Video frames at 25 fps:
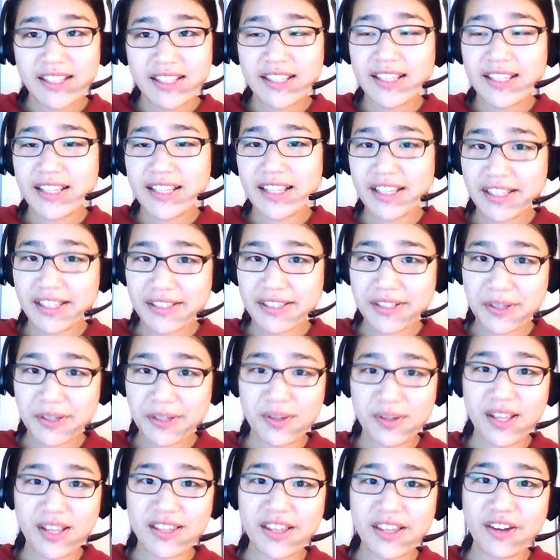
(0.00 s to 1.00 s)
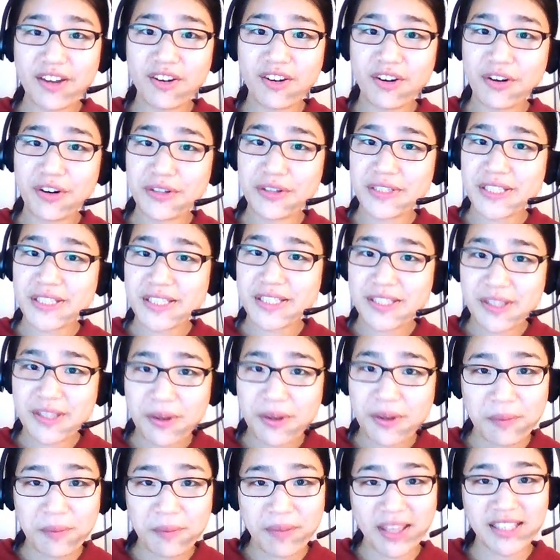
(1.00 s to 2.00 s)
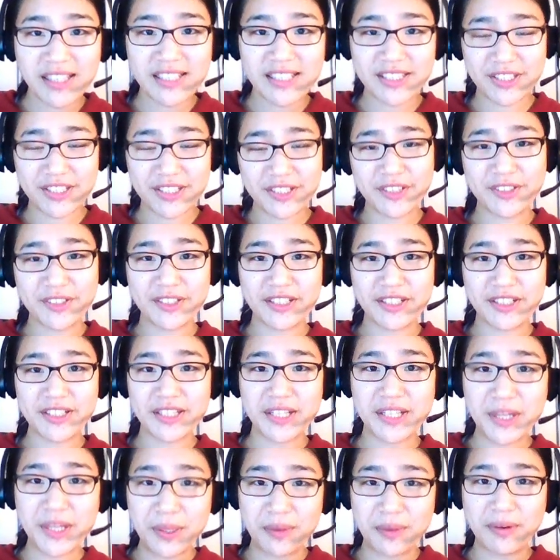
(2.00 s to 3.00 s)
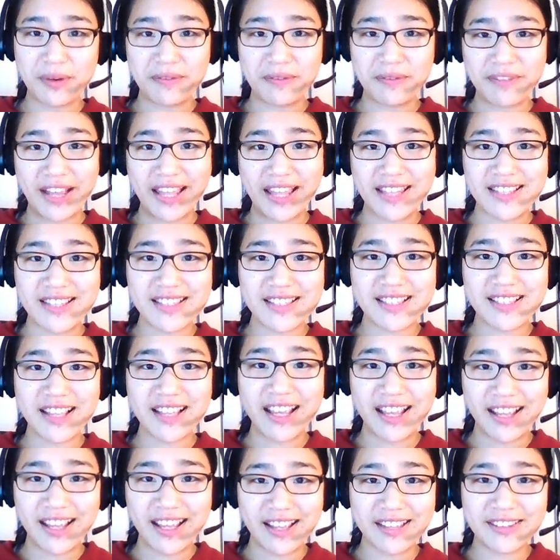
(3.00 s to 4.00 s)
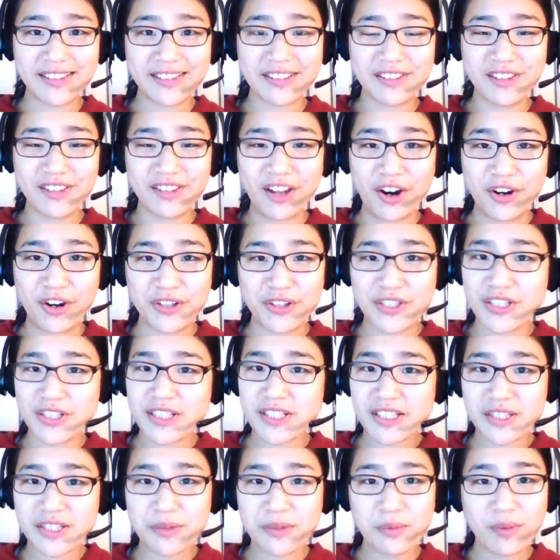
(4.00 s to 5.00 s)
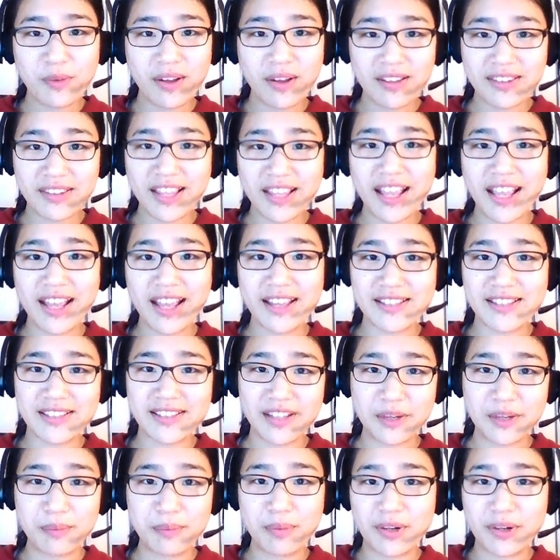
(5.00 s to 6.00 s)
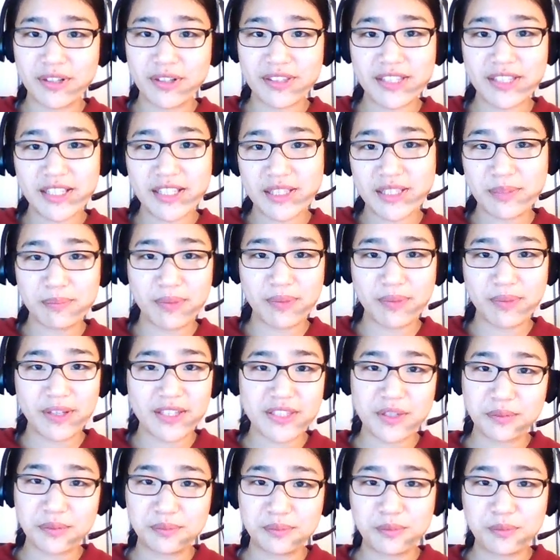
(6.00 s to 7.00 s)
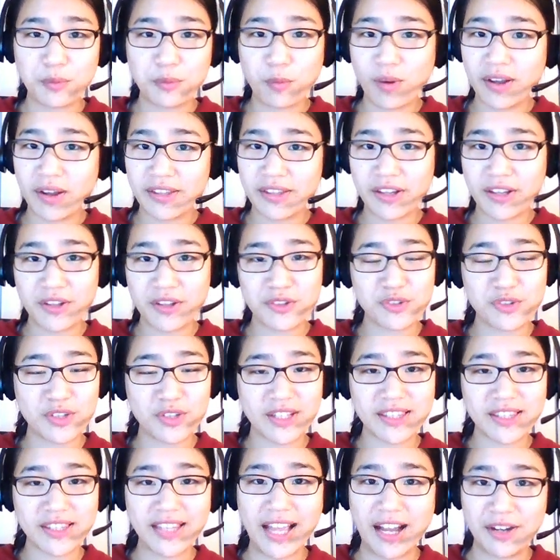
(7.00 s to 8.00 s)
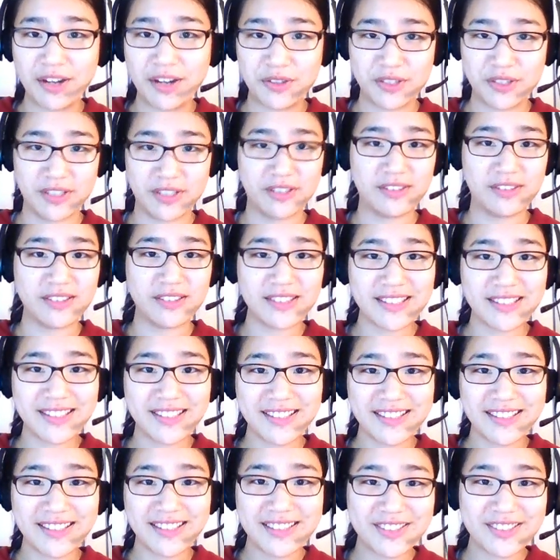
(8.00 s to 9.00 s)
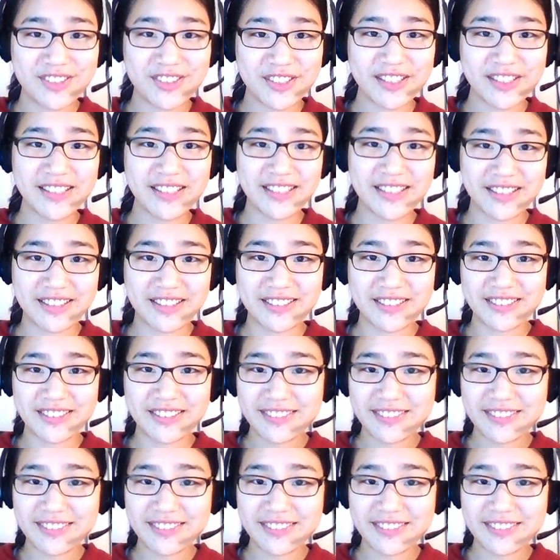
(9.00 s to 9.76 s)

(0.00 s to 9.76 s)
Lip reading: In Korea, there are so many children's Go events, and the largest one has like participants of 100,000 children.